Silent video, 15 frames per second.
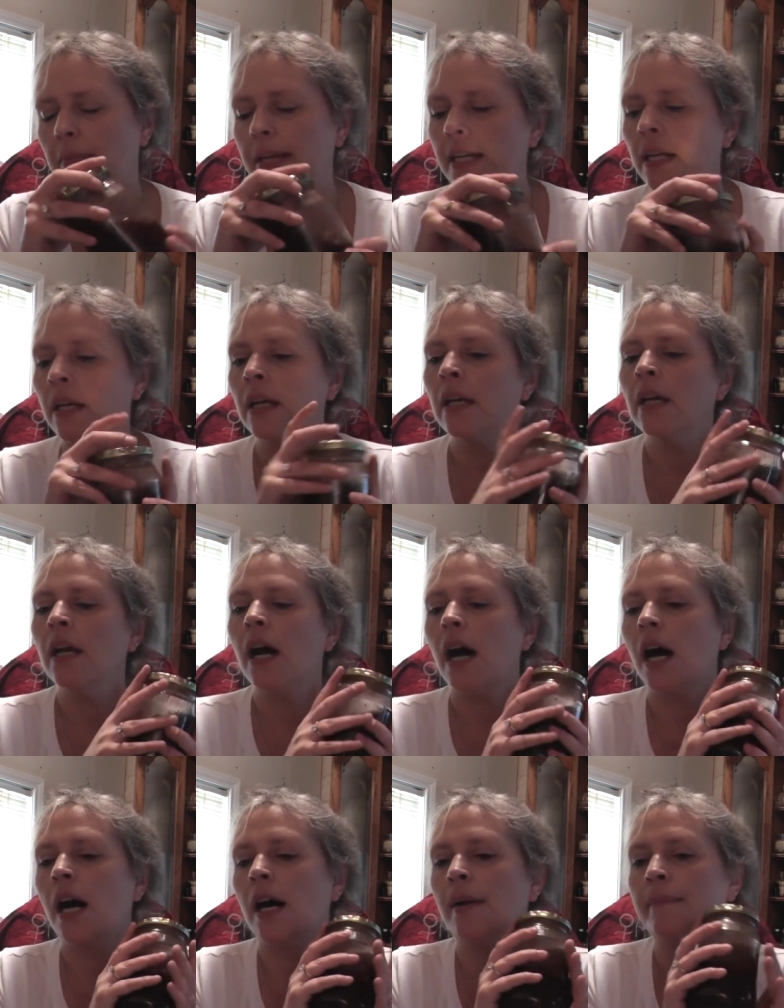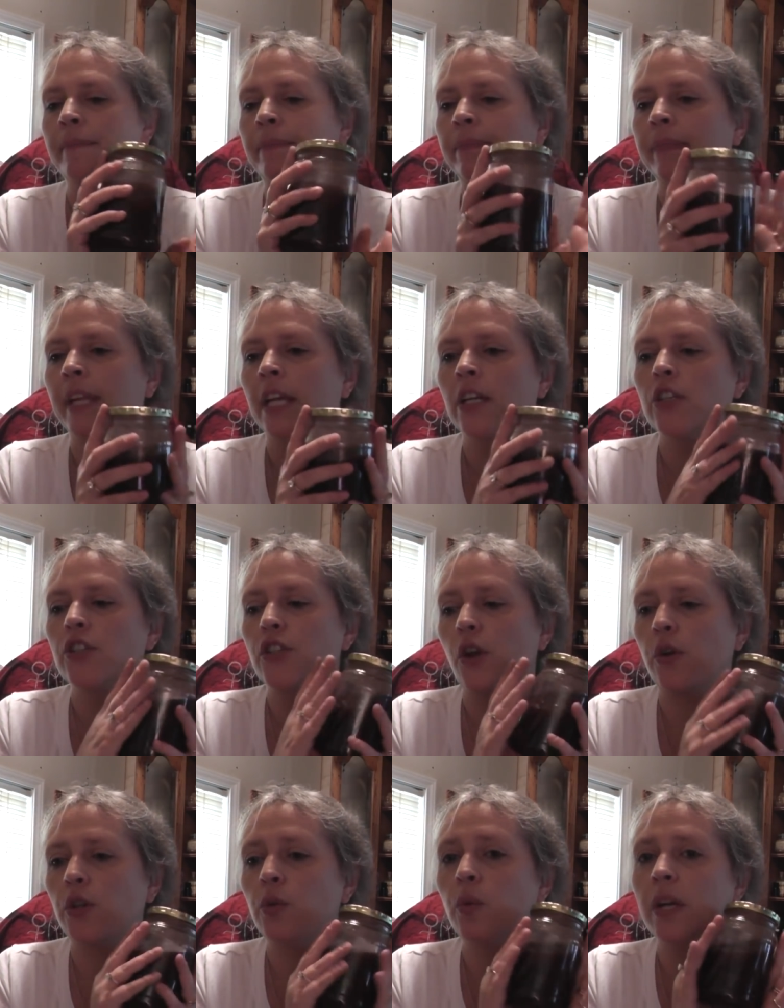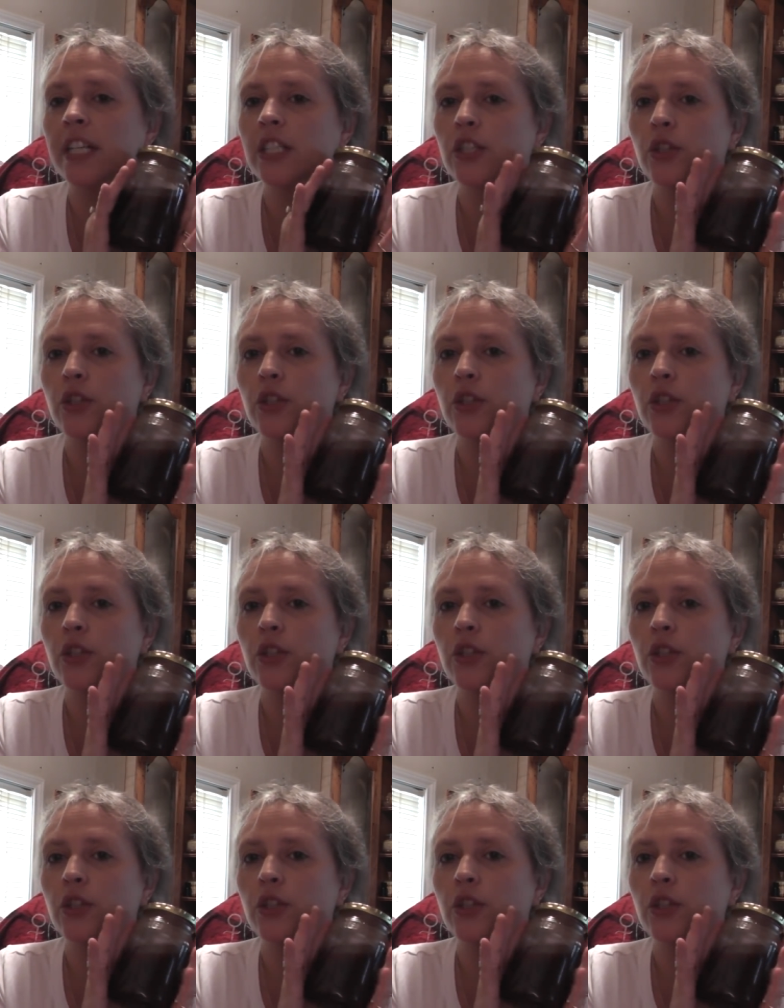But so you want it